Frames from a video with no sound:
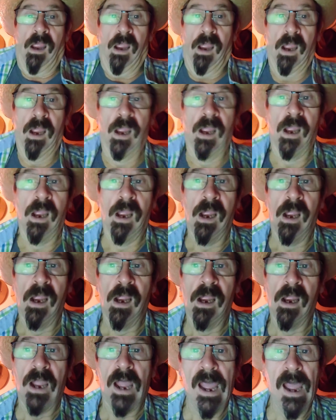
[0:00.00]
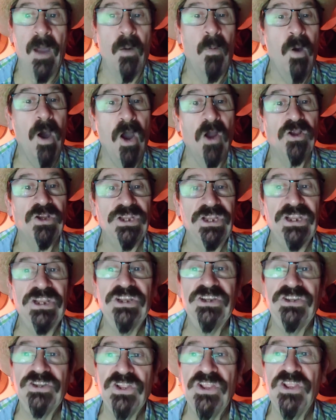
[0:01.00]
I walked
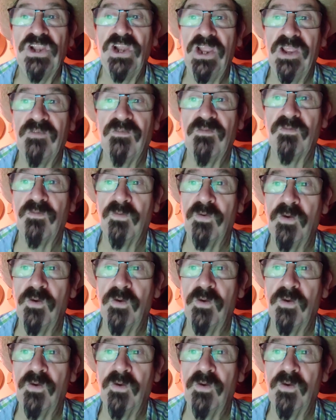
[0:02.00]
into the living